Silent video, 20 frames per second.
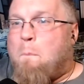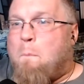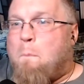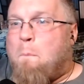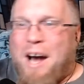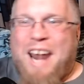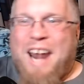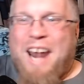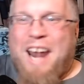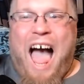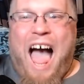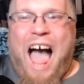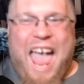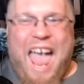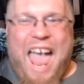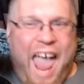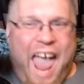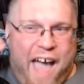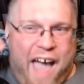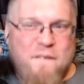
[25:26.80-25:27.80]
but I
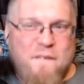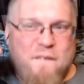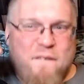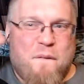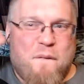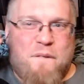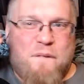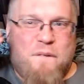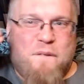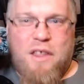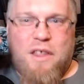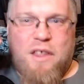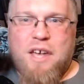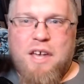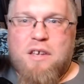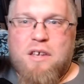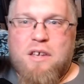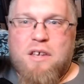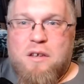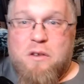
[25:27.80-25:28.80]
have a
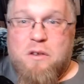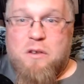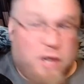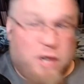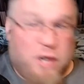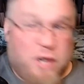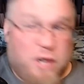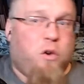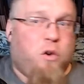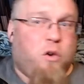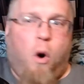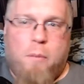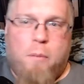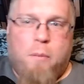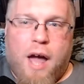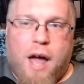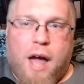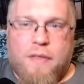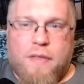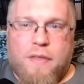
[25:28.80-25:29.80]
feeling, you can quote
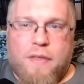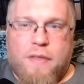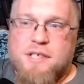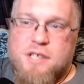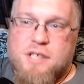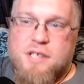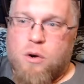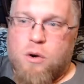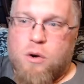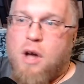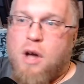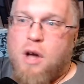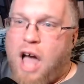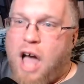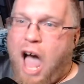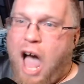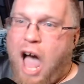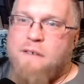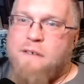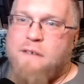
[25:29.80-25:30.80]
me on this too,
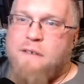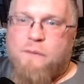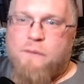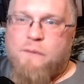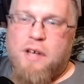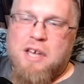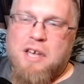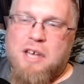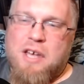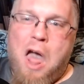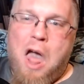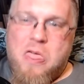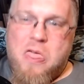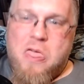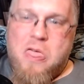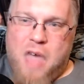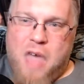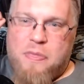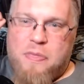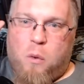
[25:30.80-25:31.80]
I have a feeling
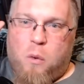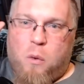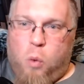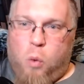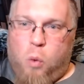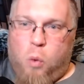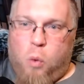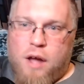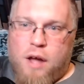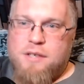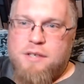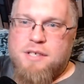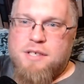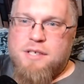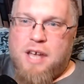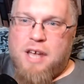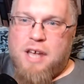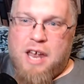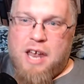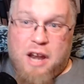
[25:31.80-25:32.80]
that the
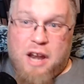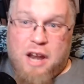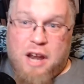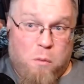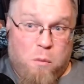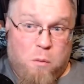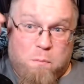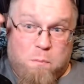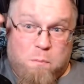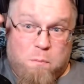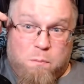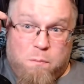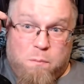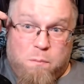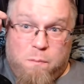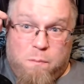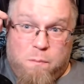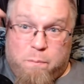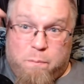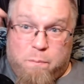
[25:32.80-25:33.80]
ones, and I know
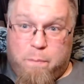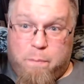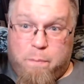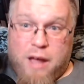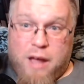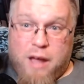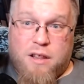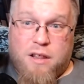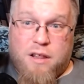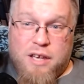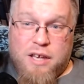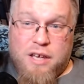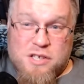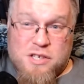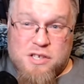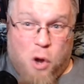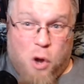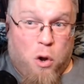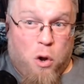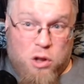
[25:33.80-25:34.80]
Bakley is
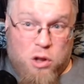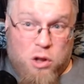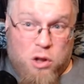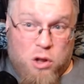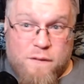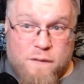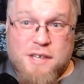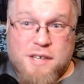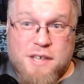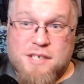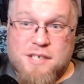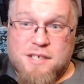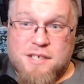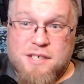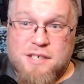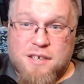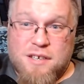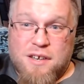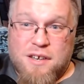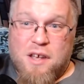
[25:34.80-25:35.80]
going to love
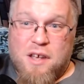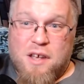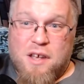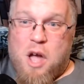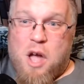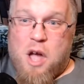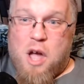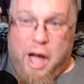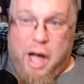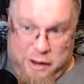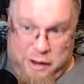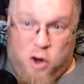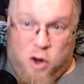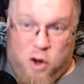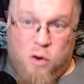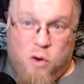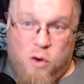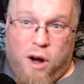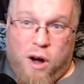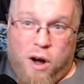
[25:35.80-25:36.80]
this, I know
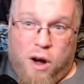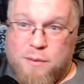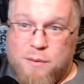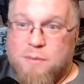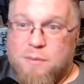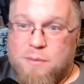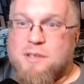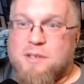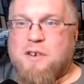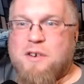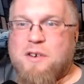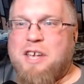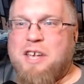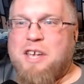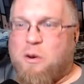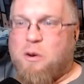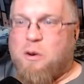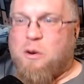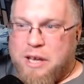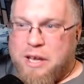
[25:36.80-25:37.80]
you are, so
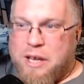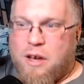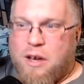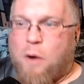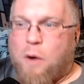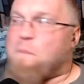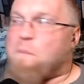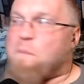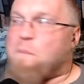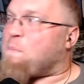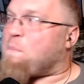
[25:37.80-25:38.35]
here we go.